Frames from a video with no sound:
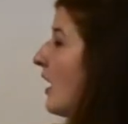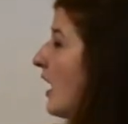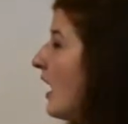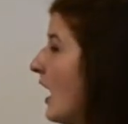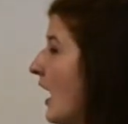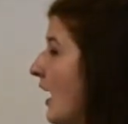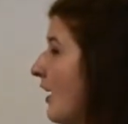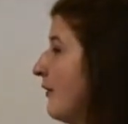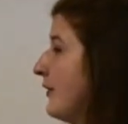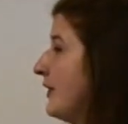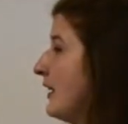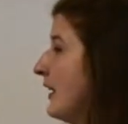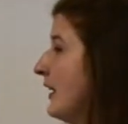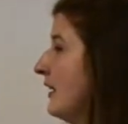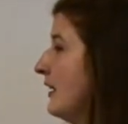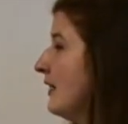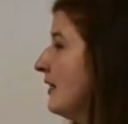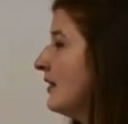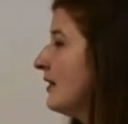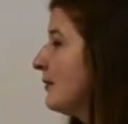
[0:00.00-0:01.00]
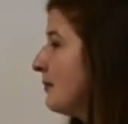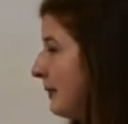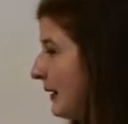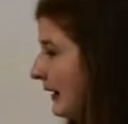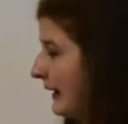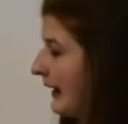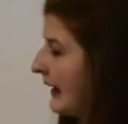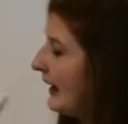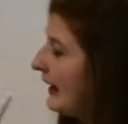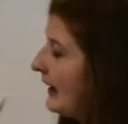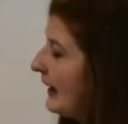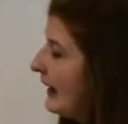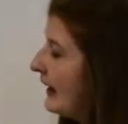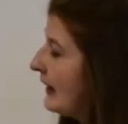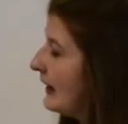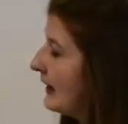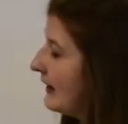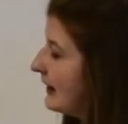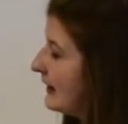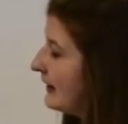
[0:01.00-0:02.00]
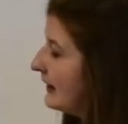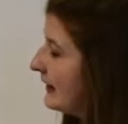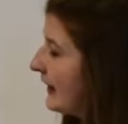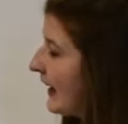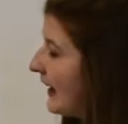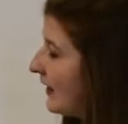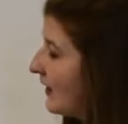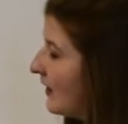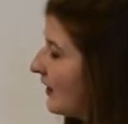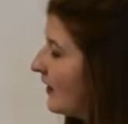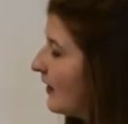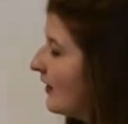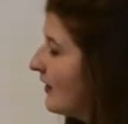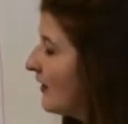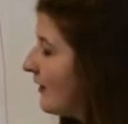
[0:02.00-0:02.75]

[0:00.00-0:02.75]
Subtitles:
often, beginning, later,